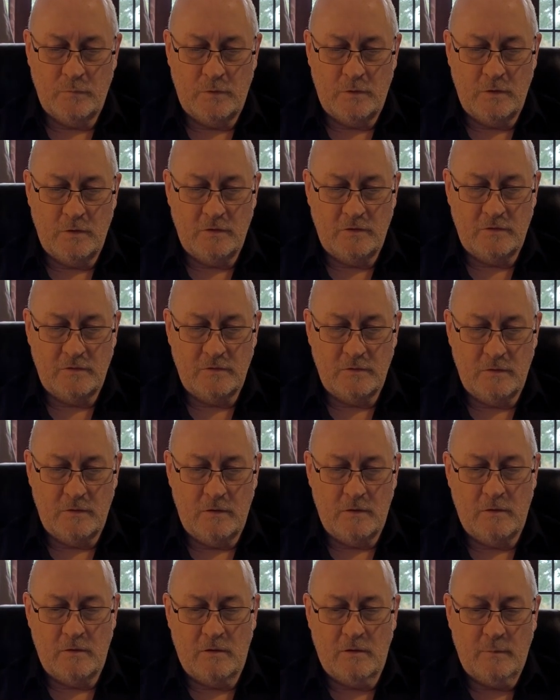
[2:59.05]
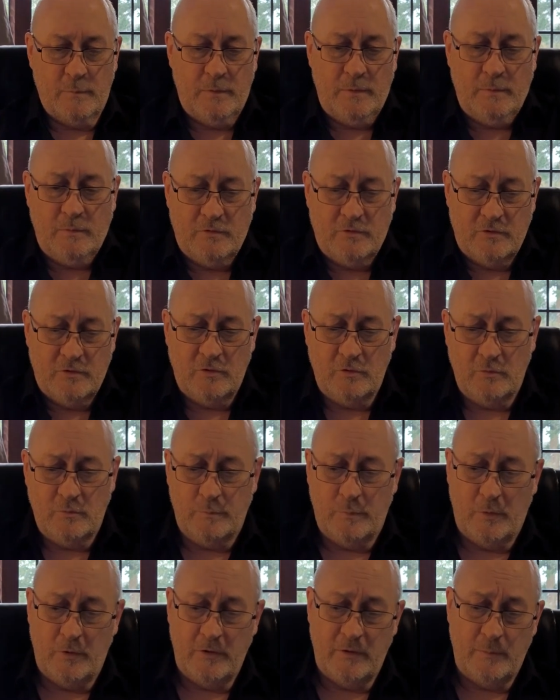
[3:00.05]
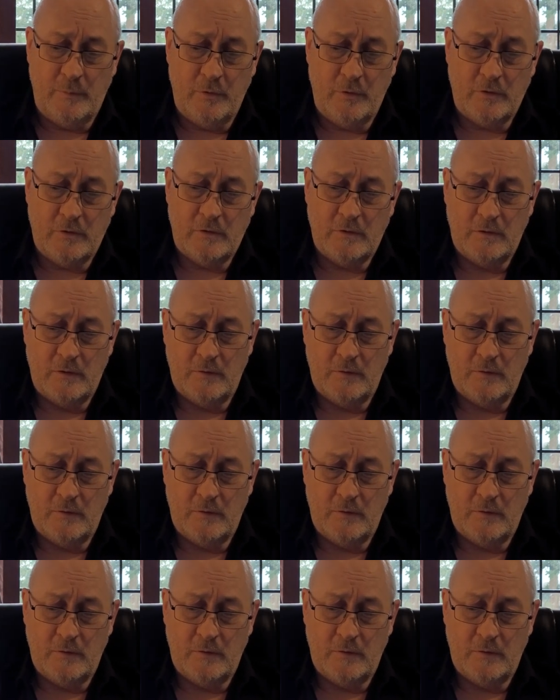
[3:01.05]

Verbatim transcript: because I like people to buy the book